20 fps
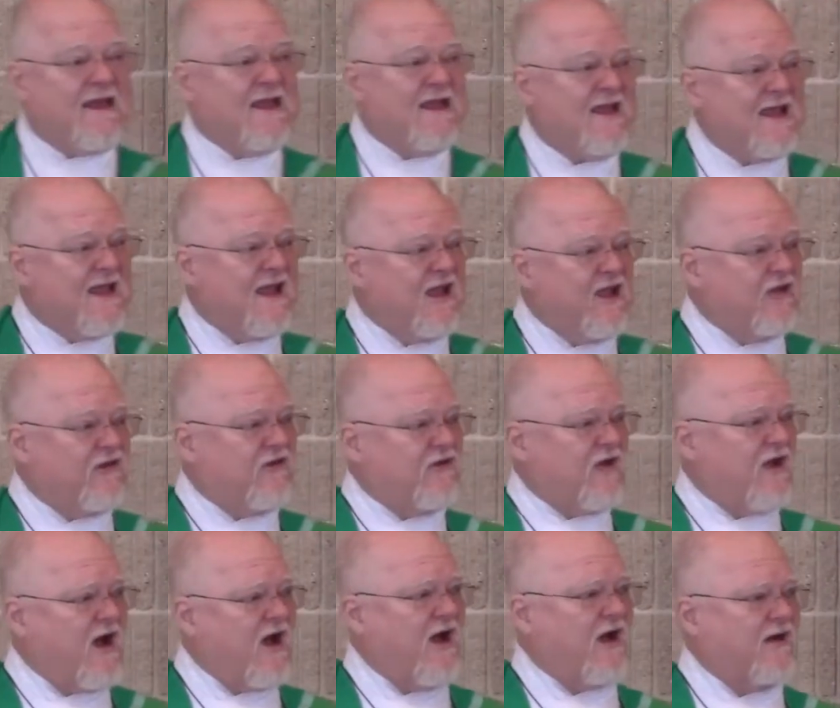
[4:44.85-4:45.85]
he is
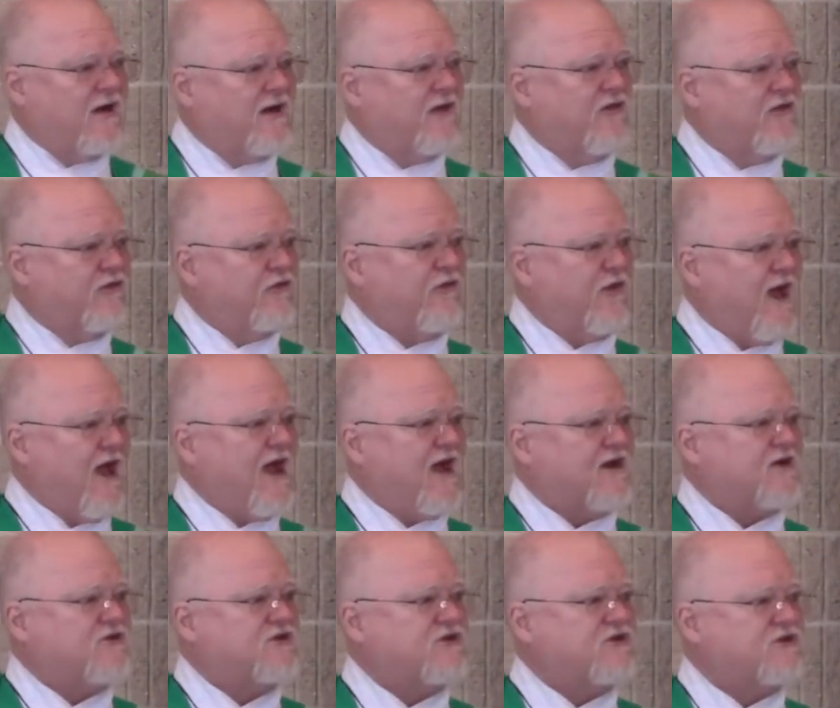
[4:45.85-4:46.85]
God in the
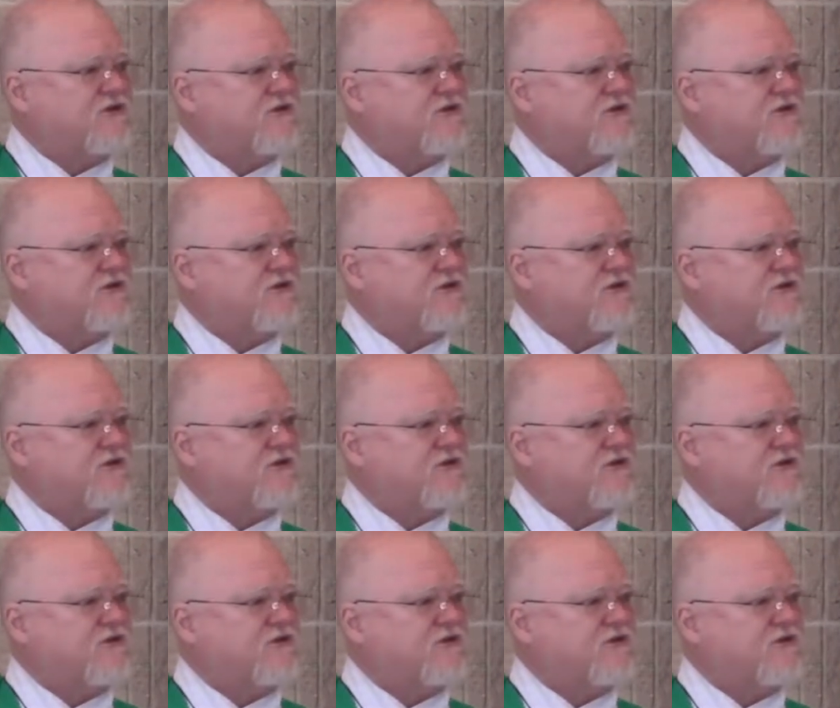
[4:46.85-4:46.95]
flesh,